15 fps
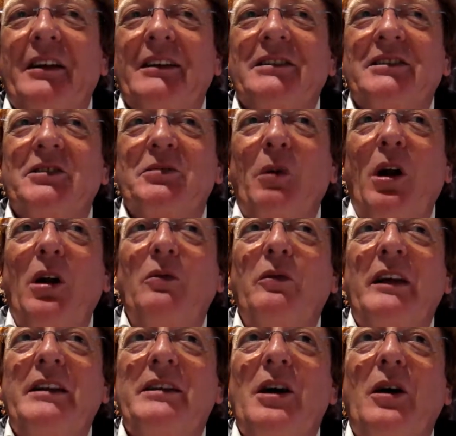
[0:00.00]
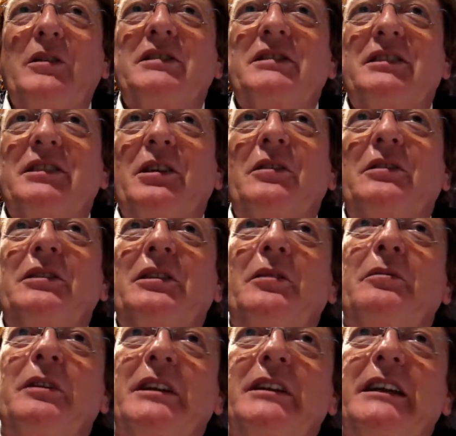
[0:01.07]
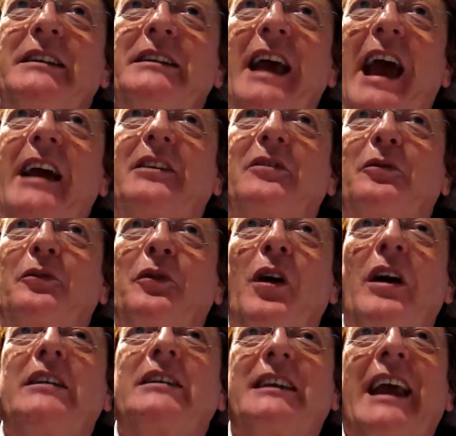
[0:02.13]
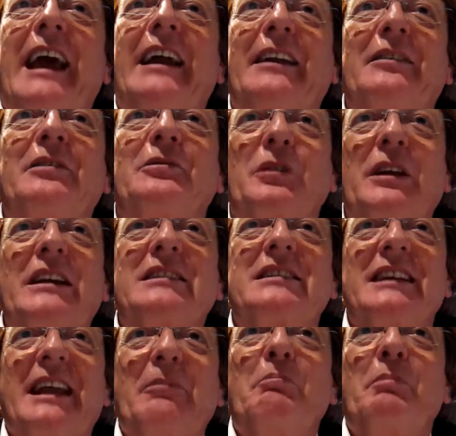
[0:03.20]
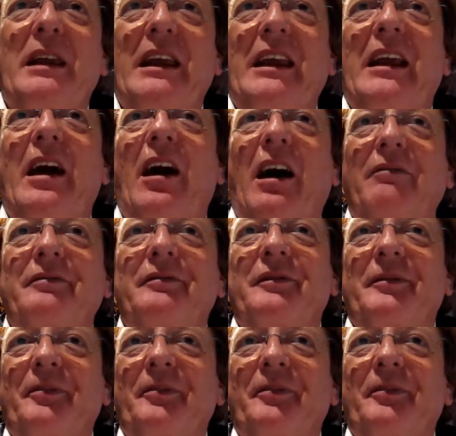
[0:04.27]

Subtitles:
small windows you will detect what can Riesling be of.